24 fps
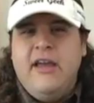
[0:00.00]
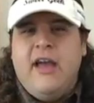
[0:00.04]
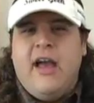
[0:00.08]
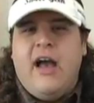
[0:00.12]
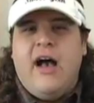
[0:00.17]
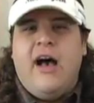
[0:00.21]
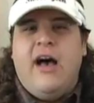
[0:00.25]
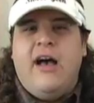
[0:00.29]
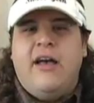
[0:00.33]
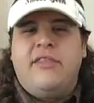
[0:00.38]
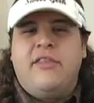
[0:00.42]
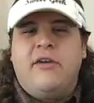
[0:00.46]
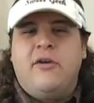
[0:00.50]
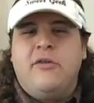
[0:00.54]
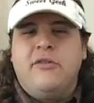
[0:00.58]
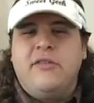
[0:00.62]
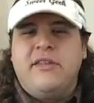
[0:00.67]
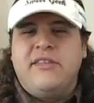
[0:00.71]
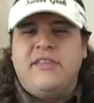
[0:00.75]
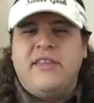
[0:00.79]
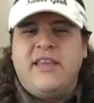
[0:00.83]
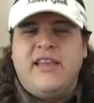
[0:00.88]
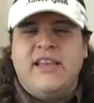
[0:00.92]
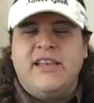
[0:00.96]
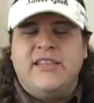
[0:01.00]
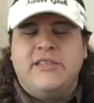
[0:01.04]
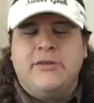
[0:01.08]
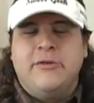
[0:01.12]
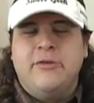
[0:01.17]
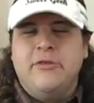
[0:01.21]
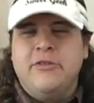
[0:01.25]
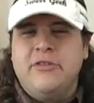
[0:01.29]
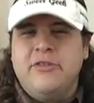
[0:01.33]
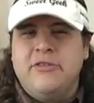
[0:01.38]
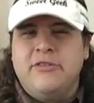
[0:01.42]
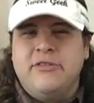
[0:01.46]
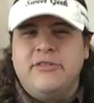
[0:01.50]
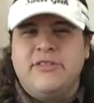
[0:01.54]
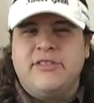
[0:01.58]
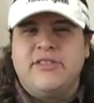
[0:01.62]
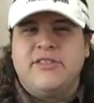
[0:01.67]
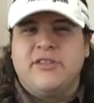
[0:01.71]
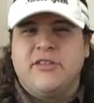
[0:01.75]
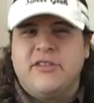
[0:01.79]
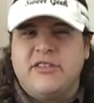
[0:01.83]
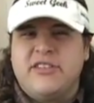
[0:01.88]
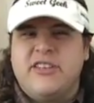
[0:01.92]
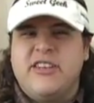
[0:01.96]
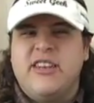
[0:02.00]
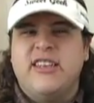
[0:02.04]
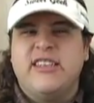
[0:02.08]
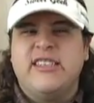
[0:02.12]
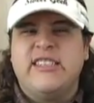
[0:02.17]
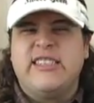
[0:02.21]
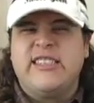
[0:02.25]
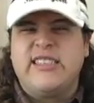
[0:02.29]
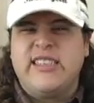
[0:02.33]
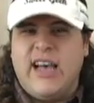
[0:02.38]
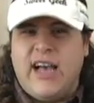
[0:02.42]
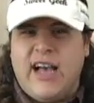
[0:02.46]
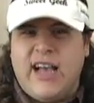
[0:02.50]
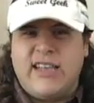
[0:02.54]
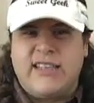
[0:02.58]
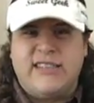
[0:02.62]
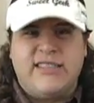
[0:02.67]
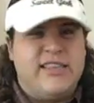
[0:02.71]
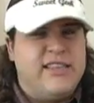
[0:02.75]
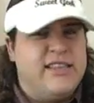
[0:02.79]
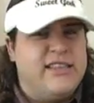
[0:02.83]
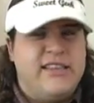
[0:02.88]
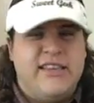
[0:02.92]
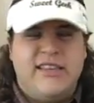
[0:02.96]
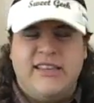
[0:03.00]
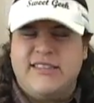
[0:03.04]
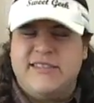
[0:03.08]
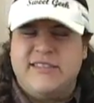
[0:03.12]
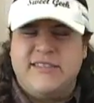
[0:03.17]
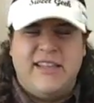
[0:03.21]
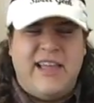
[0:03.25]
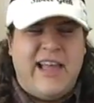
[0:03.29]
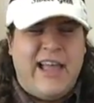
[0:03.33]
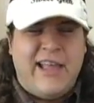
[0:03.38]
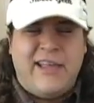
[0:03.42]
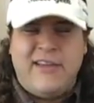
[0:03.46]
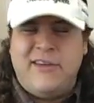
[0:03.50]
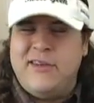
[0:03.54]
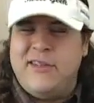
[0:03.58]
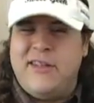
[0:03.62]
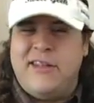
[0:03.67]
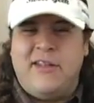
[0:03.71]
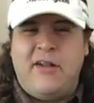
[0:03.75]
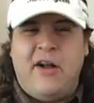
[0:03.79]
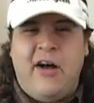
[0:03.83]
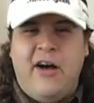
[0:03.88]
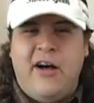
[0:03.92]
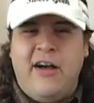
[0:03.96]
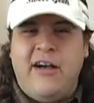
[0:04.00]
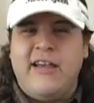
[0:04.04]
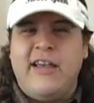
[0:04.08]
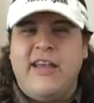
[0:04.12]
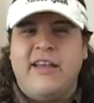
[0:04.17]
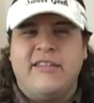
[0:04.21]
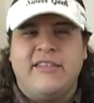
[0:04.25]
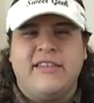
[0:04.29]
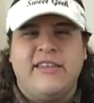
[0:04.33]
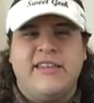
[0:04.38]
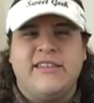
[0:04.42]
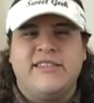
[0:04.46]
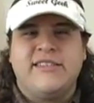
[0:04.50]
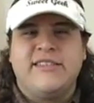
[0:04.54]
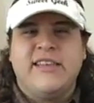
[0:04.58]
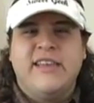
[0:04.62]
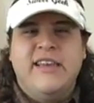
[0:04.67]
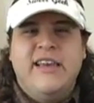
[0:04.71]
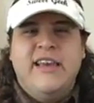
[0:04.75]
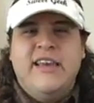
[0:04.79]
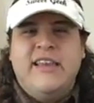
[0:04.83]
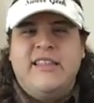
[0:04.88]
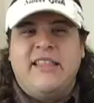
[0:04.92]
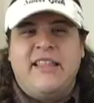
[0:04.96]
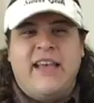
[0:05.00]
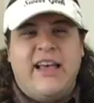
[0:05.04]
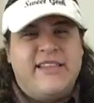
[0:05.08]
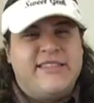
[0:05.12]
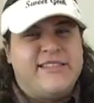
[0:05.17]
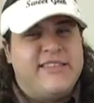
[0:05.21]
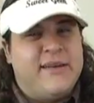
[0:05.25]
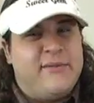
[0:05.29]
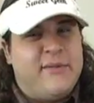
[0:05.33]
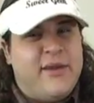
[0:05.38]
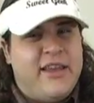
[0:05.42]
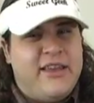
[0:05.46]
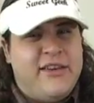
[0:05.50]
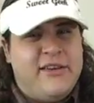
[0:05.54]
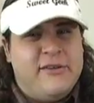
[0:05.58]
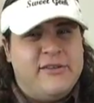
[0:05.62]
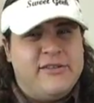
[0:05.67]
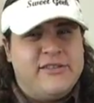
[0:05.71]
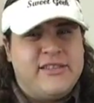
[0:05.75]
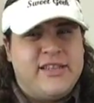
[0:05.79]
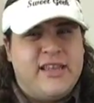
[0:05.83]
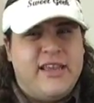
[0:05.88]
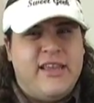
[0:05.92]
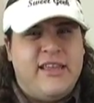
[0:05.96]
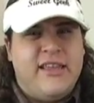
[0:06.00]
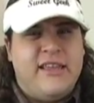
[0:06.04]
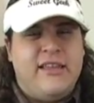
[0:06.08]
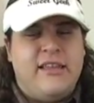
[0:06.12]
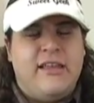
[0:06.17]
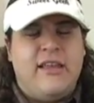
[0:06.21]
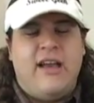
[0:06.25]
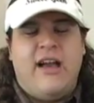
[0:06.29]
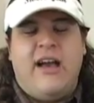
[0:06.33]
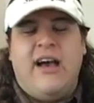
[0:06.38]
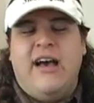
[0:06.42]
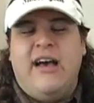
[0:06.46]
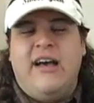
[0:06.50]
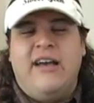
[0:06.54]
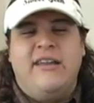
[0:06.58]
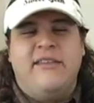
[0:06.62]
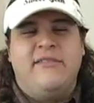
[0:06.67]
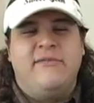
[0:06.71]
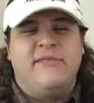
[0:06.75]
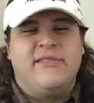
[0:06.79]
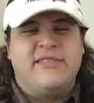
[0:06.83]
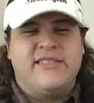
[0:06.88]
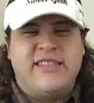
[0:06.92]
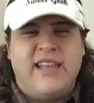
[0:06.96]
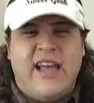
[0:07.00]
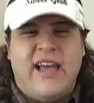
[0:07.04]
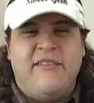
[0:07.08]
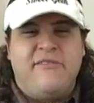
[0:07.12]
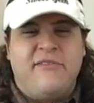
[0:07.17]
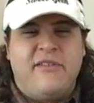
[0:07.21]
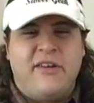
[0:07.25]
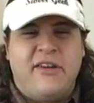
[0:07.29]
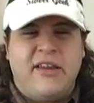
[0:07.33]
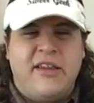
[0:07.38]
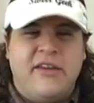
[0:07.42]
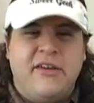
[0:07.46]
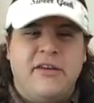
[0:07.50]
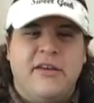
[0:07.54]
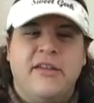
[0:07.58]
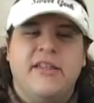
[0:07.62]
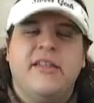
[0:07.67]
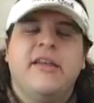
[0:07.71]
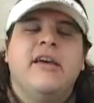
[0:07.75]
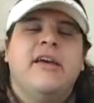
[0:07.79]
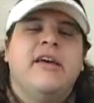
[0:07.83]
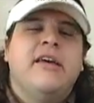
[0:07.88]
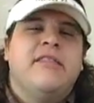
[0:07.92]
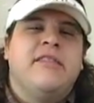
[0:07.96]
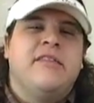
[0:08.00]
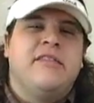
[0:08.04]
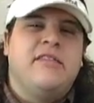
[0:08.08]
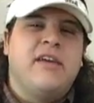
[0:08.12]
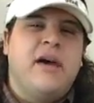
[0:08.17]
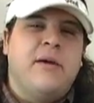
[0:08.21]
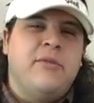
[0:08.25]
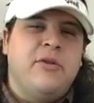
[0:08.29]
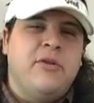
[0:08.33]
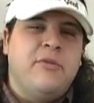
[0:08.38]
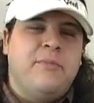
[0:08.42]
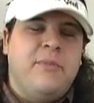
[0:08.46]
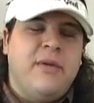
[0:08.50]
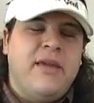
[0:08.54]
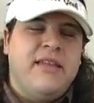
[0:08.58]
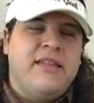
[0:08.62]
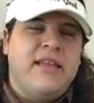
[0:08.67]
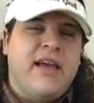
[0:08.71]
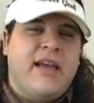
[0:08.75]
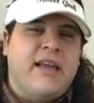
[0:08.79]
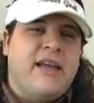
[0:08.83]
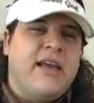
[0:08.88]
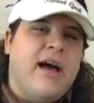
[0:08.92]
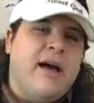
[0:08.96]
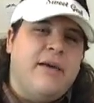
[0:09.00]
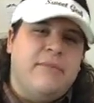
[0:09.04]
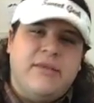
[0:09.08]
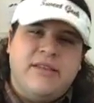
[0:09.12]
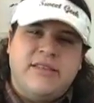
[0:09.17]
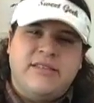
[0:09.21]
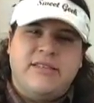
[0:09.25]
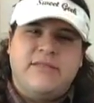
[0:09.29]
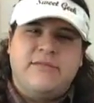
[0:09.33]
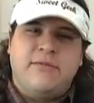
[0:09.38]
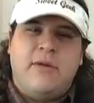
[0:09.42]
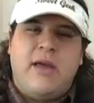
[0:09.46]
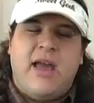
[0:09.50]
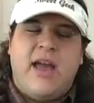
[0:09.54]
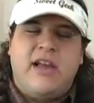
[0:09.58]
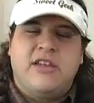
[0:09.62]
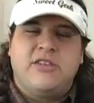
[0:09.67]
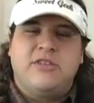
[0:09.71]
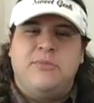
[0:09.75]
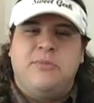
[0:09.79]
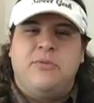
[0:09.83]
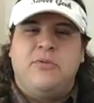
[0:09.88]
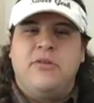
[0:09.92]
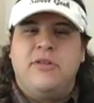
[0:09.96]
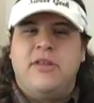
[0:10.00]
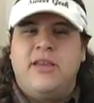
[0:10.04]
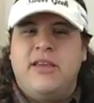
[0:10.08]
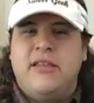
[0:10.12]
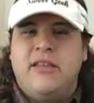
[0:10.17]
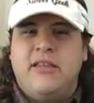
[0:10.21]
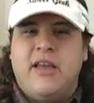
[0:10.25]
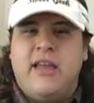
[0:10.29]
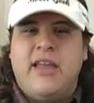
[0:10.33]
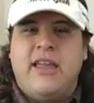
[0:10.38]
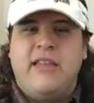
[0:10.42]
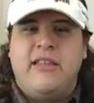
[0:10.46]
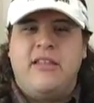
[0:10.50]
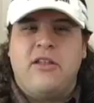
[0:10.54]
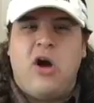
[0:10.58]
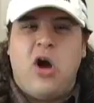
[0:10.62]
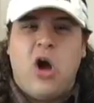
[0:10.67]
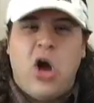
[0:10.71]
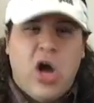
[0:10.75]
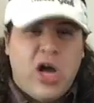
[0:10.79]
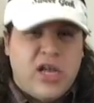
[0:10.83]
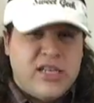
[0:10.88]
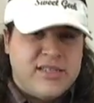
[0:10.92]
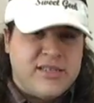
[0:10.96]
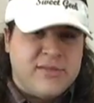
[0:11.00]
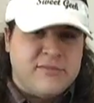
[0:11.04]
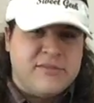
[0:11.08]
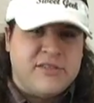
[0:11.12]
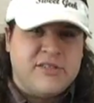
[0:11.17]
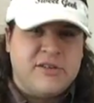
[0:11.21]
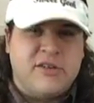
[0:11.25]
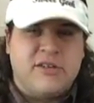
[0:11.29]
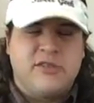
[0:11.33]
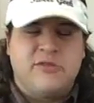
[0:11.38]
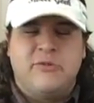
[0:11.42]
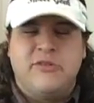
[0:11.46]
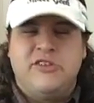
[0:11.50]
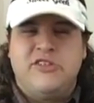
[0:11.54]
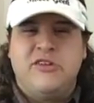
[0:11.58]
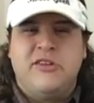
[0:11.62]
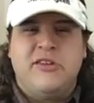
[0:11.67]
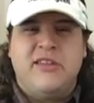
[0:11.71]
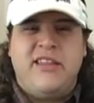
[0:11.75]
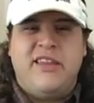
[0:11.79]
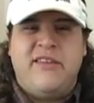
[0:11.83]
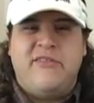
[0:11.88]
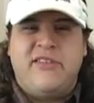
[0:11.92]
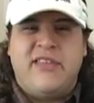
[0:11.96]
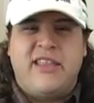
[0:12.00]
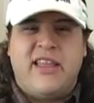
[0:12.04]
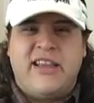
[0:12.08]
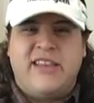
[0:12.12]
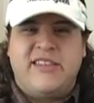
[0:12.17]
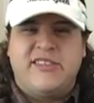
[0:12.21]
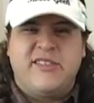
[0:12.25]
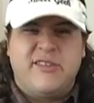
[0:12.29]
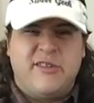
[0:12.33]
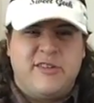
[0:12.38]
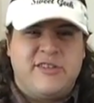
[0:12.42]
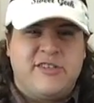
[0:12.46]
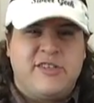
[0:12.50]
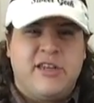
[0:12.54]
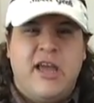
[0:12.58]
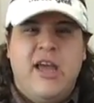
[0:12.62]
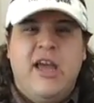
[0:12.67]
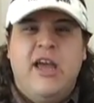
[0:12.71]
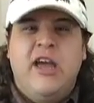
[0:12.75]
The only thing is, Hulu's search sucks. It's not good at all, at least the last time I used it. It was not very good. The WB.com has actually put in an awesome search, which you can even search